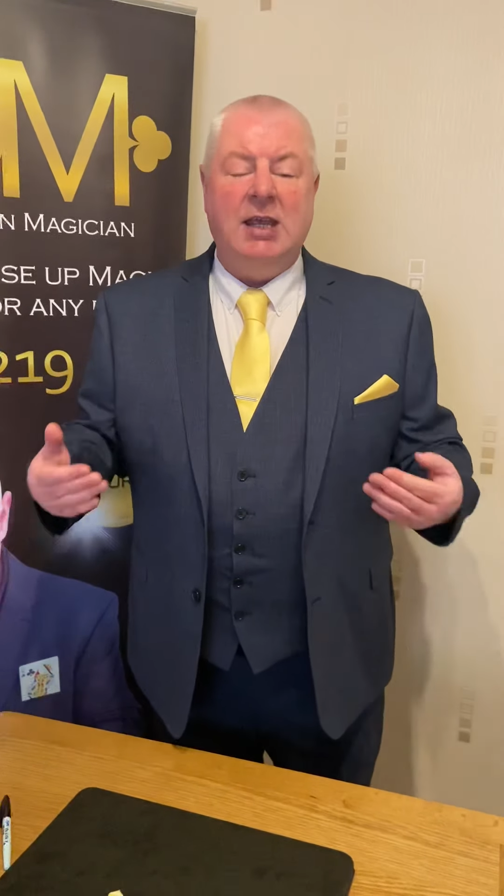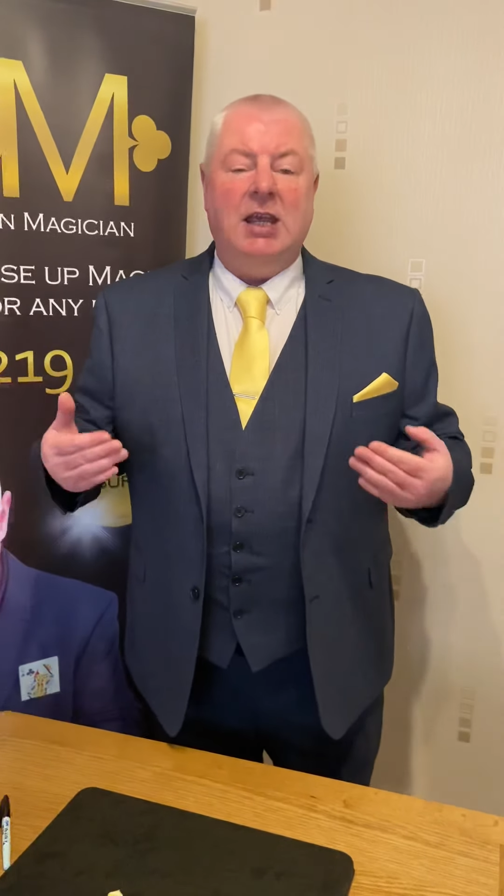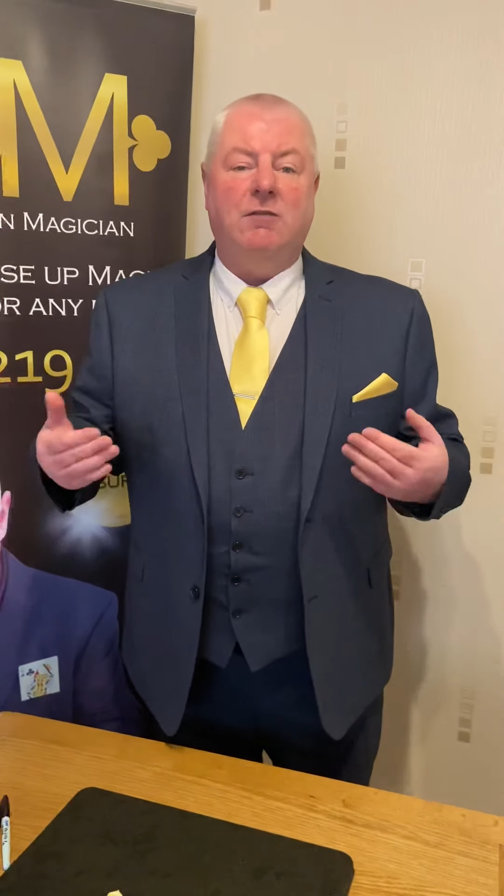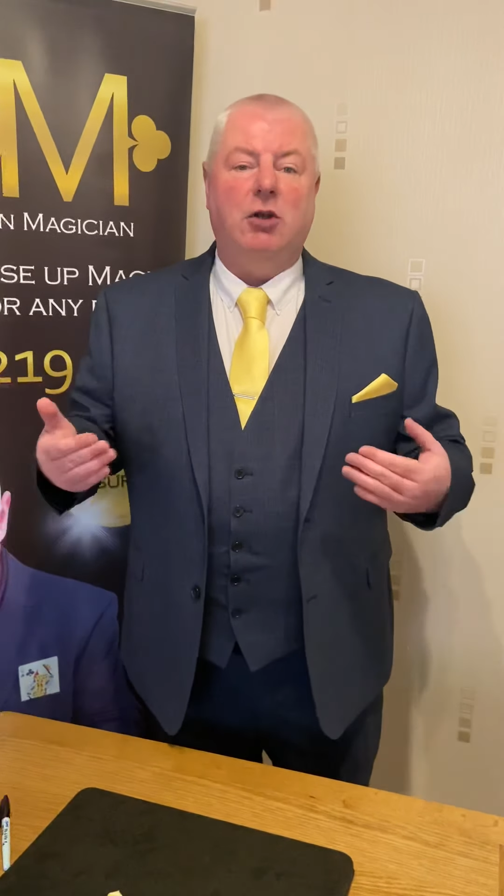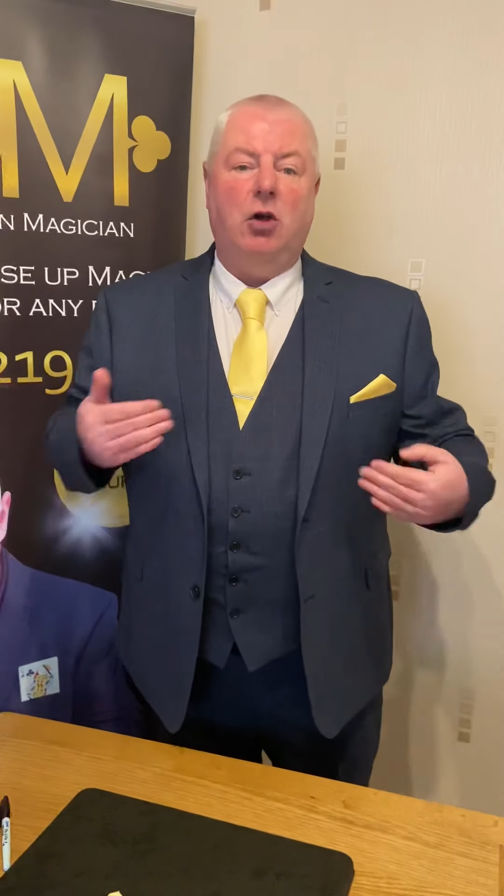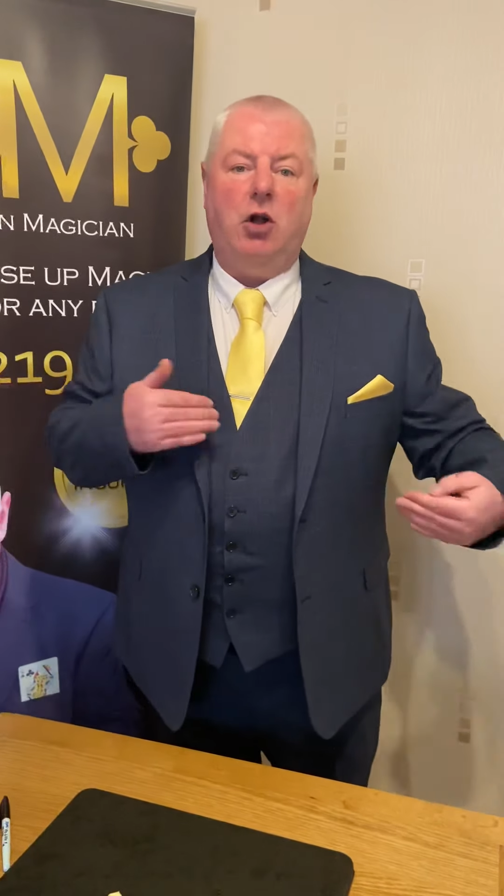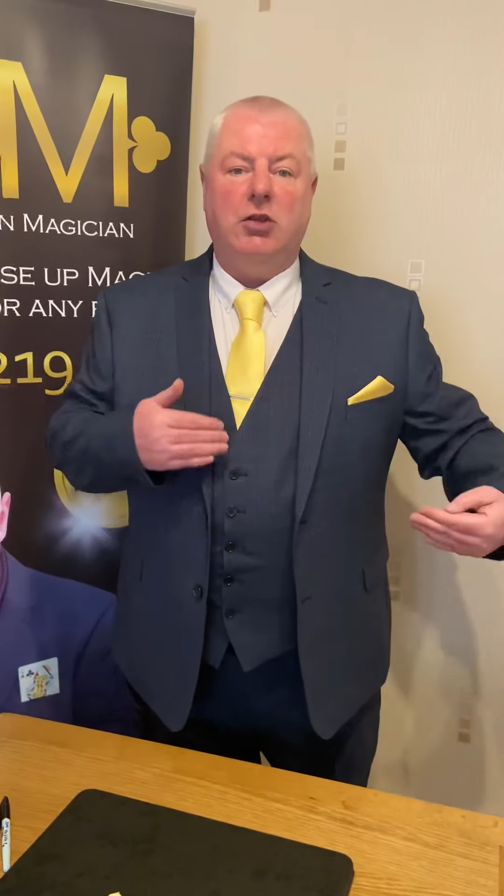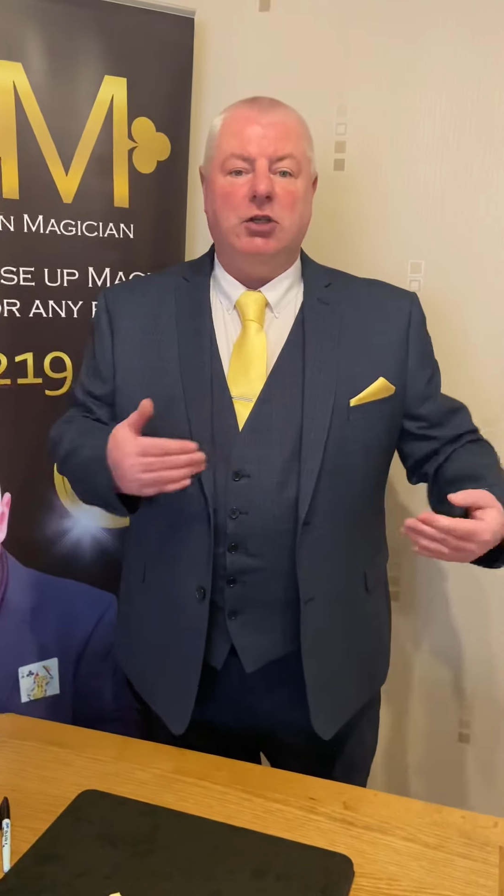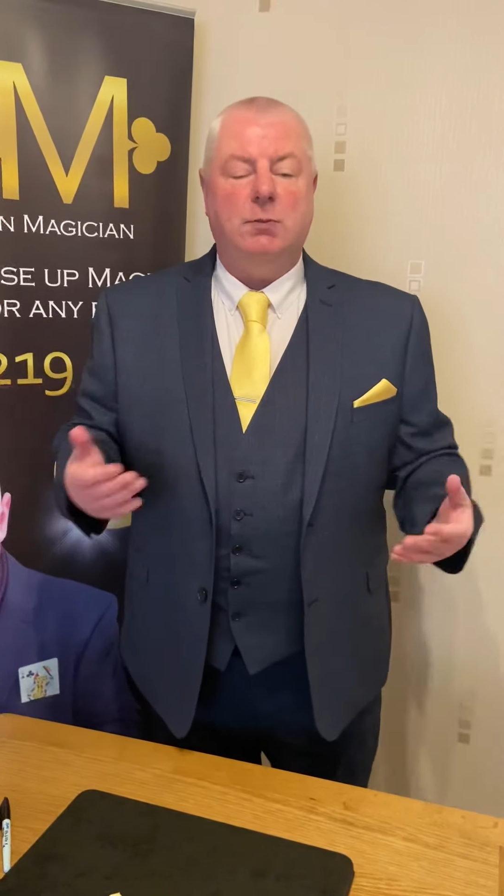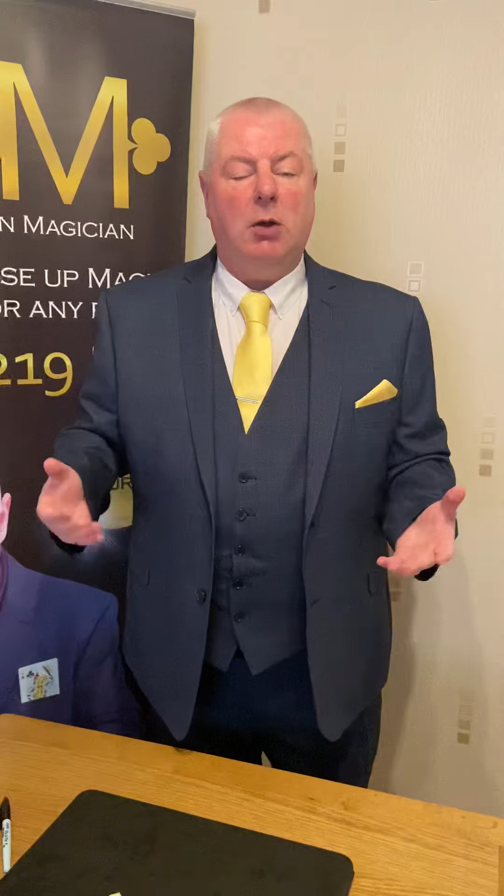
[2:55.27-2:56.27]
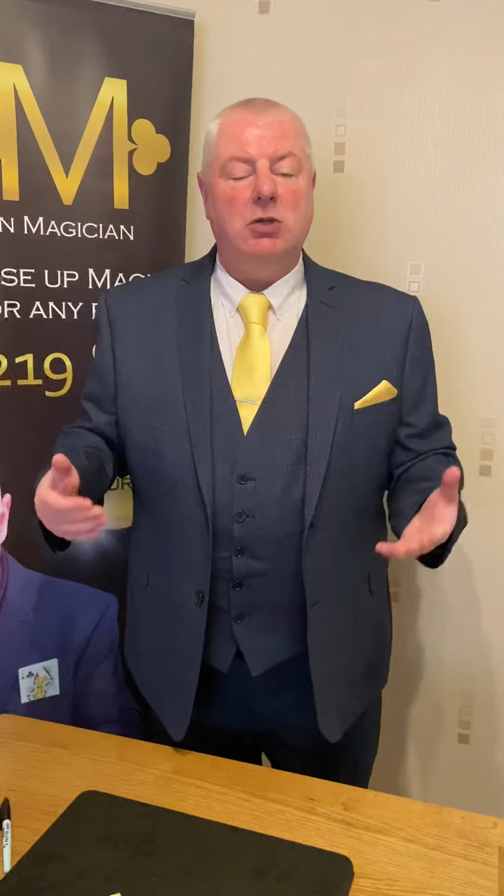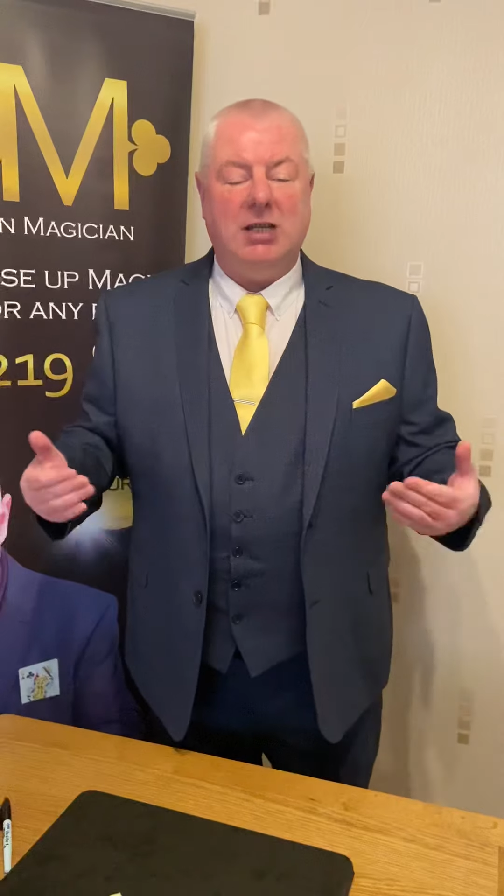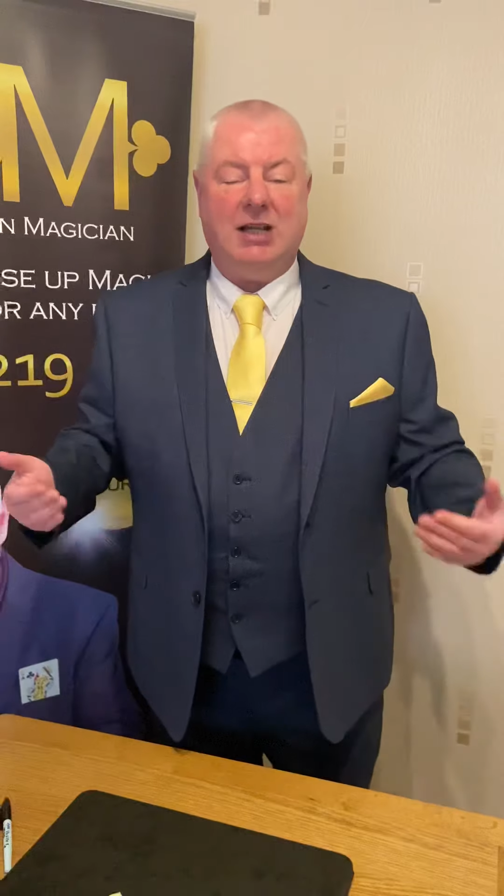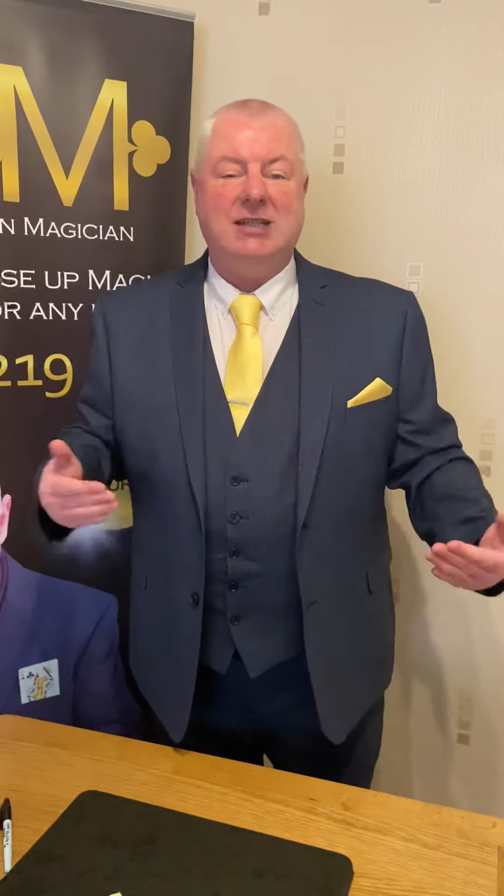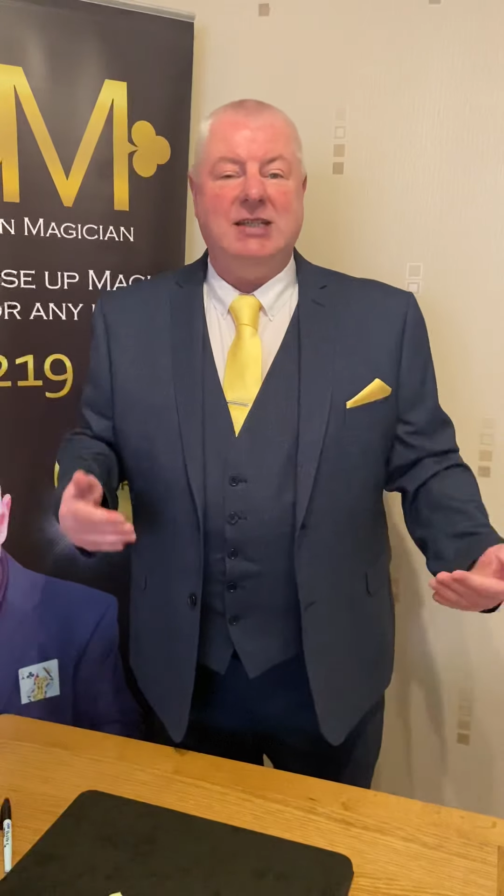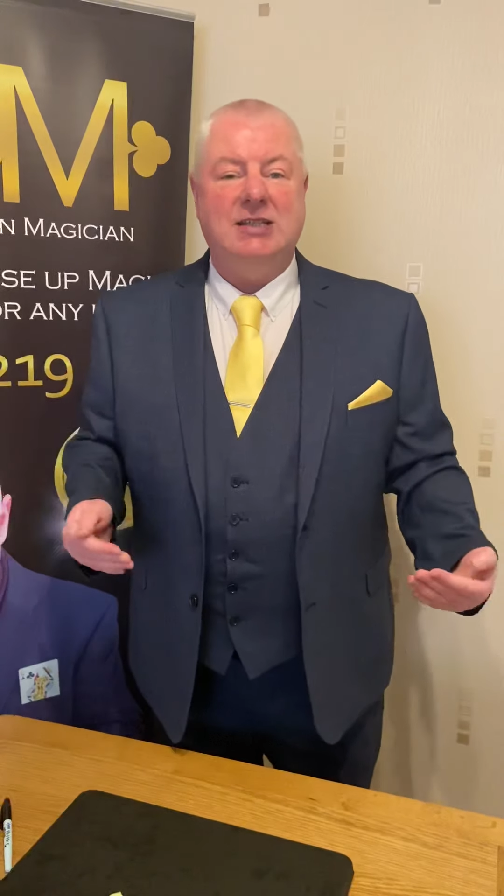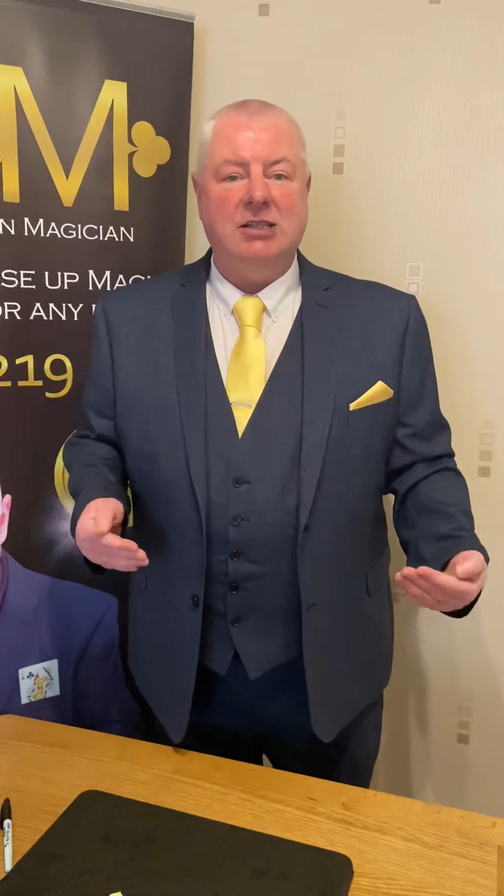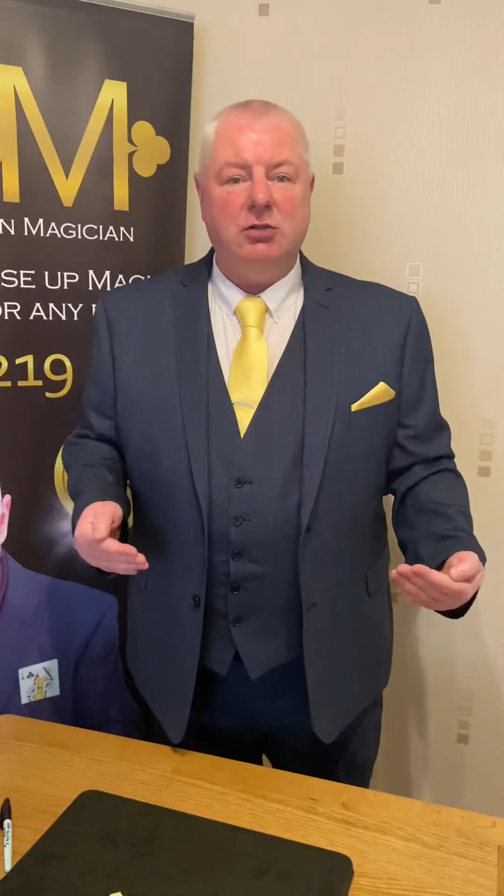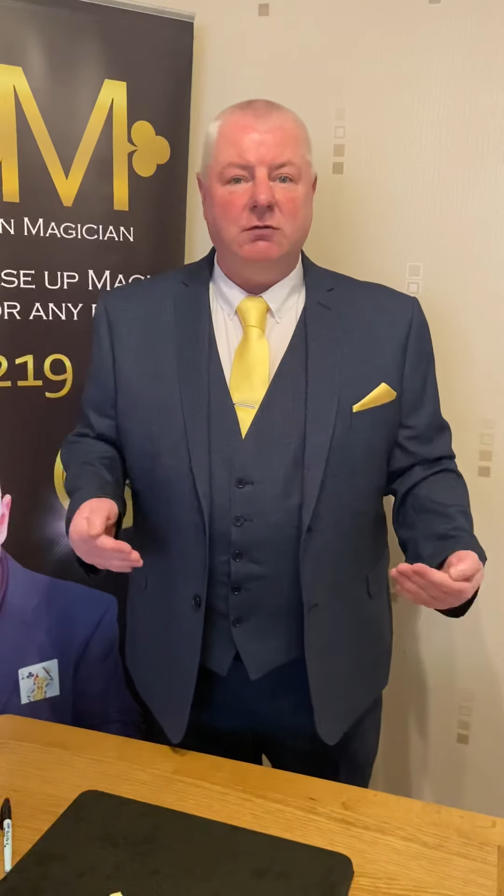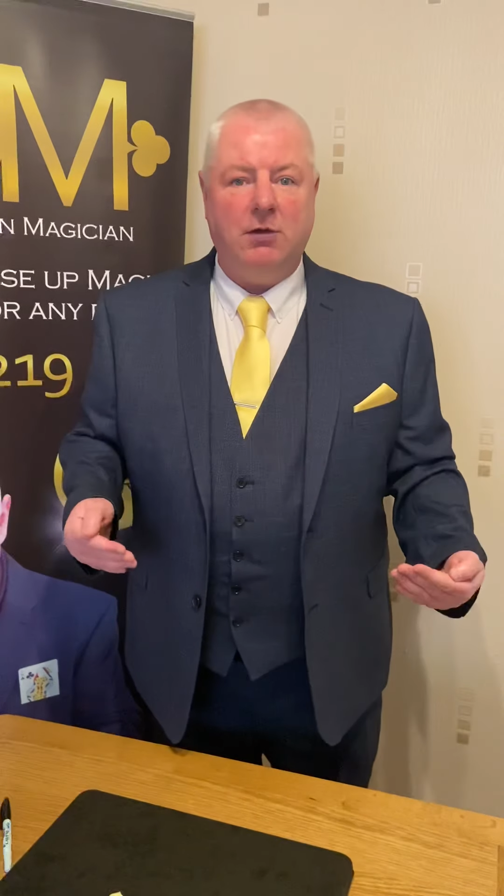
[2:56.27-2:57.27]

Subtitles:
If you look on this post, you'll actually see some